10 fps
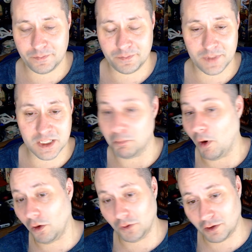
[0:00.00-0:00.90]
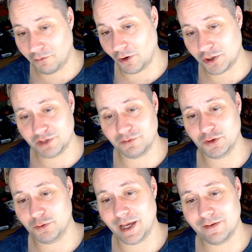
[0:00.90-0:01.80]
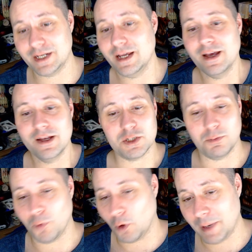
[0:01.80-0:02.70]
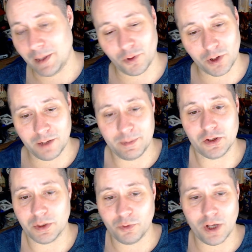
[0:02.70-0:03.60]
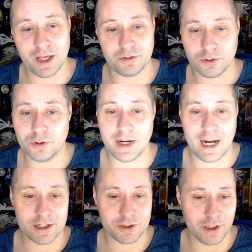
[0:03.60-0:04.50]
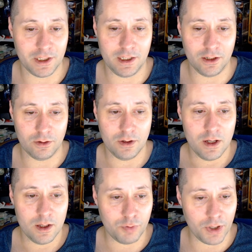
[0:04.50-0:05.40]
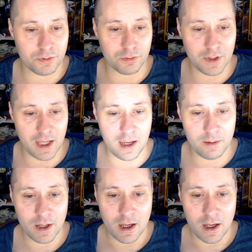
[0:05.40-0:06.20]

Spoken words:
smaller version of Gloomhaven, so more people are going to be able to play through and actually, play through the game.